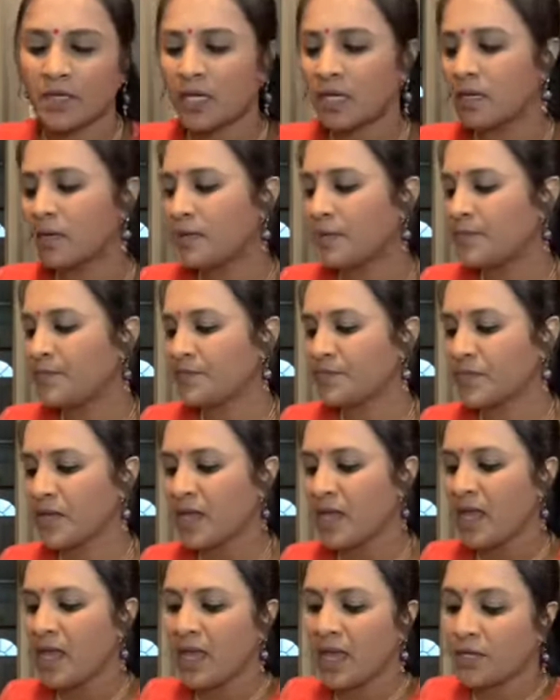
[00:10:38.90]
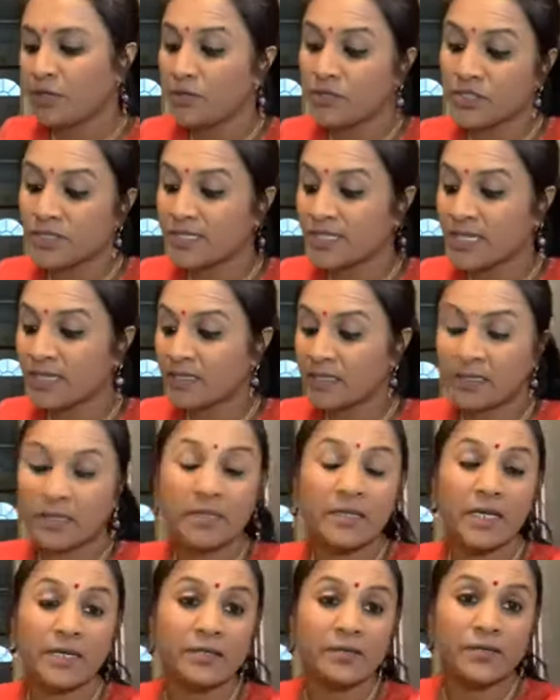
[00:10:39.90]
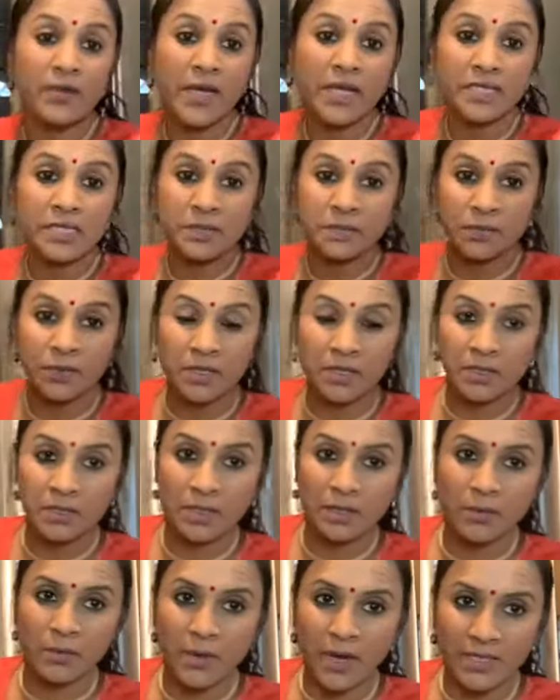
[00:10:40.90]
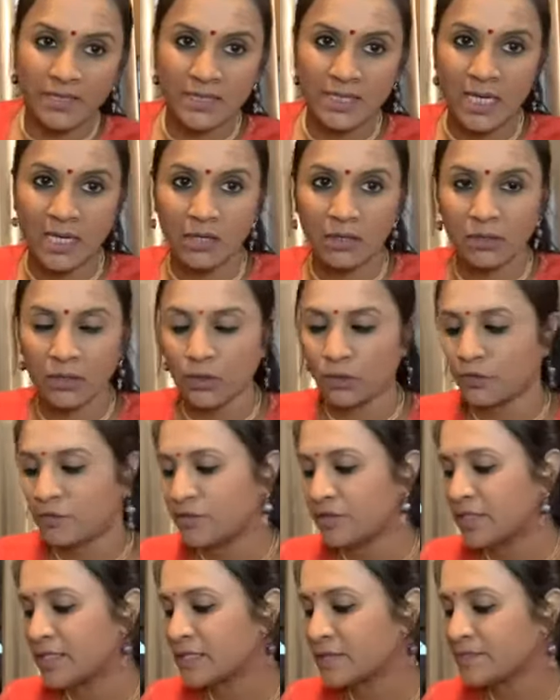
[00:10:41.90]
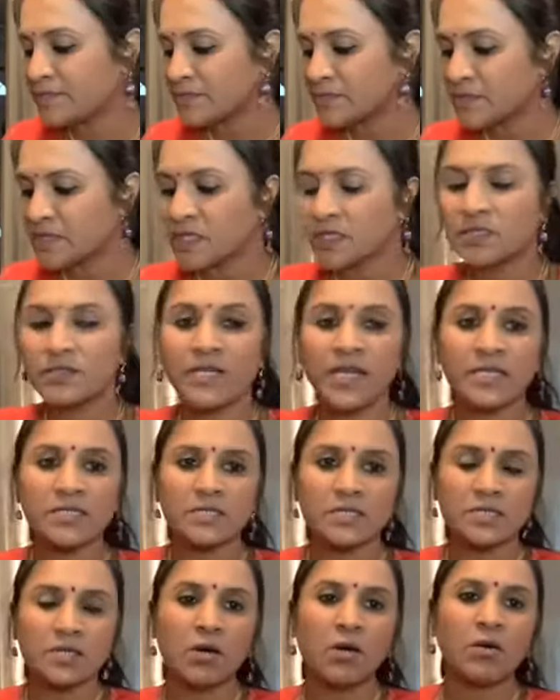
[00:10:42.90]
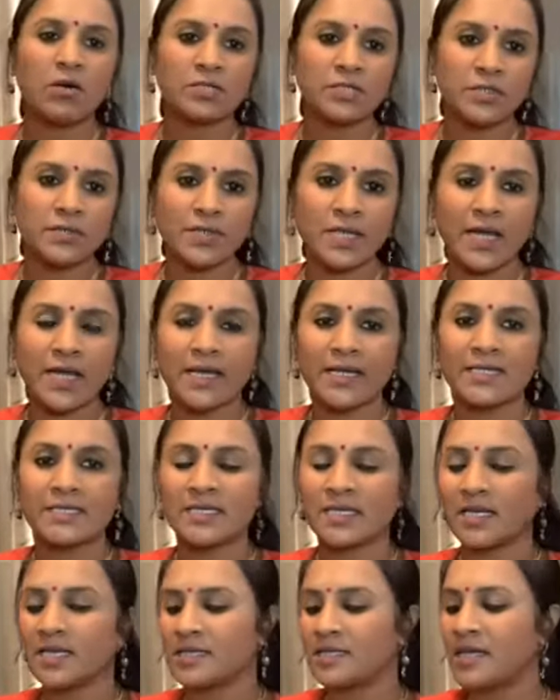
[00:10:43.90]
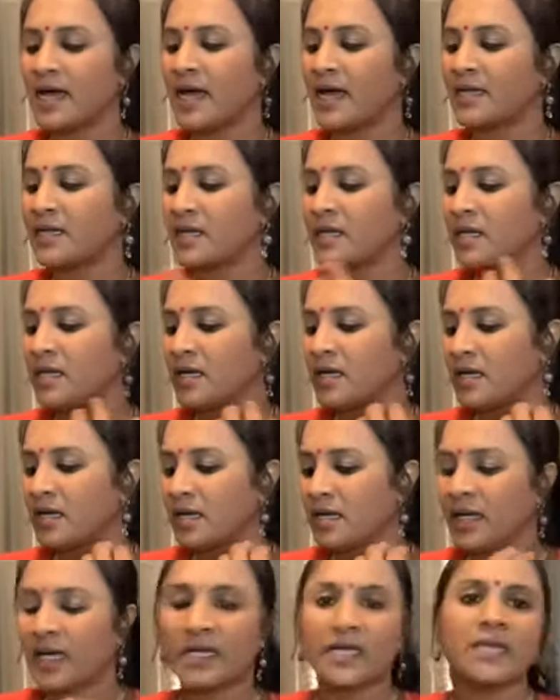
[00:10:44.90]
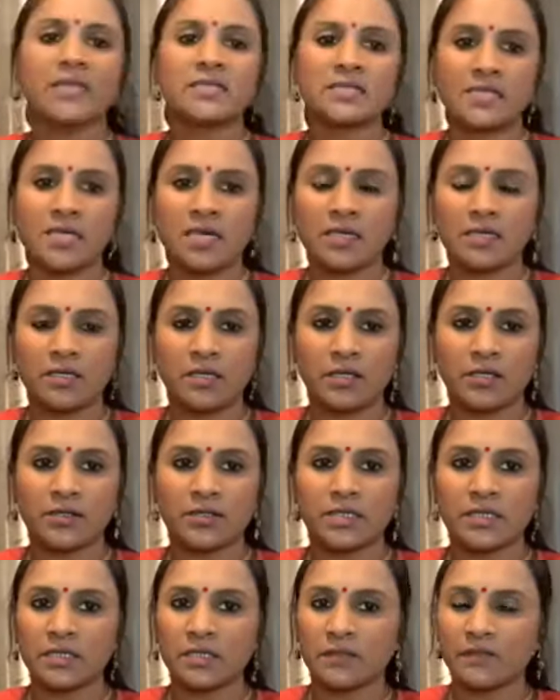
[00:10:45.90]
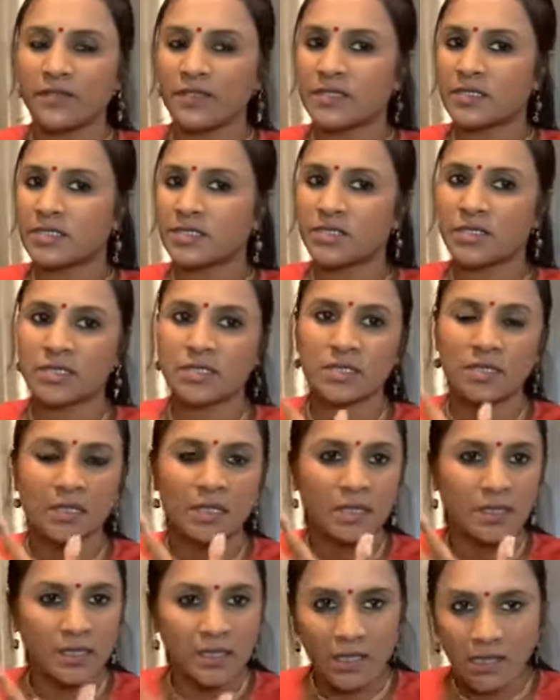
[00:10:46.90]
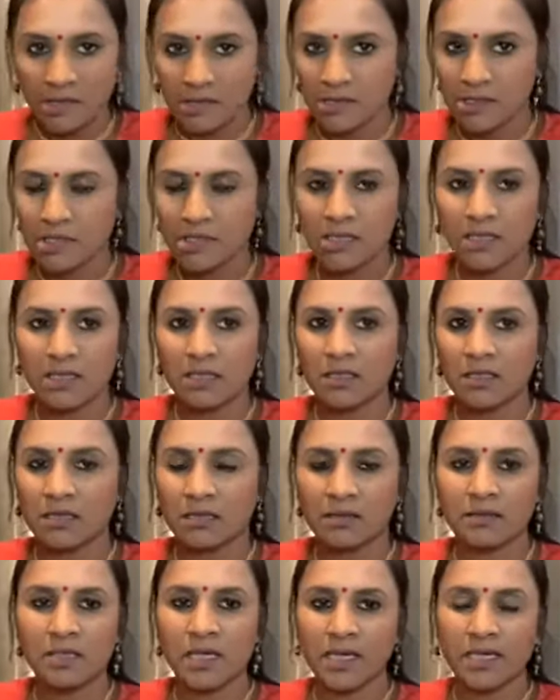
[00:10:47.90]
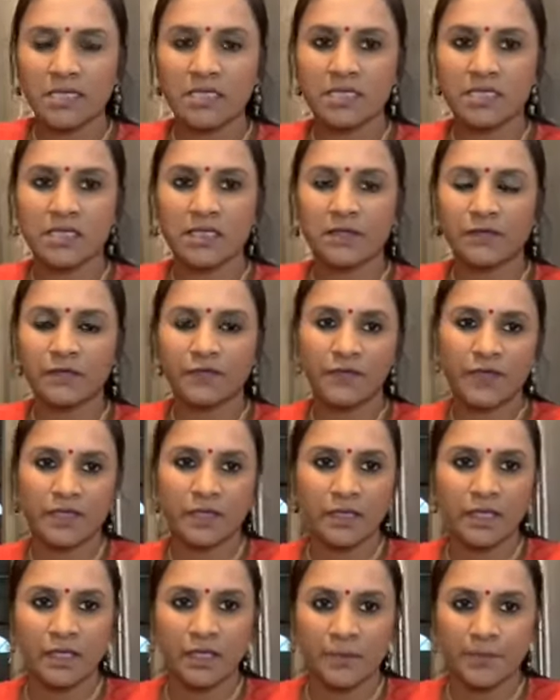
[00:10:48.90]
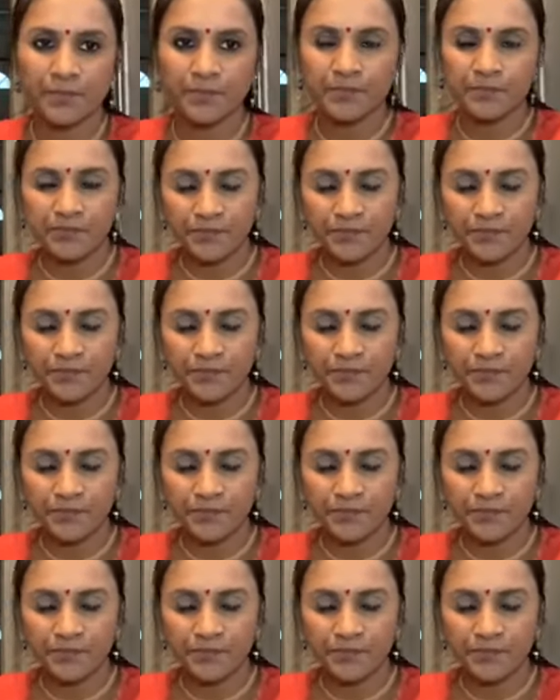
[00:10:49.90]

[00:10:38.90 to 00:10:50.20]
and you just let it rest with a wet towel over it. So that's autolyse, and that, like I said, you know, delivers just an easier, nicer feeling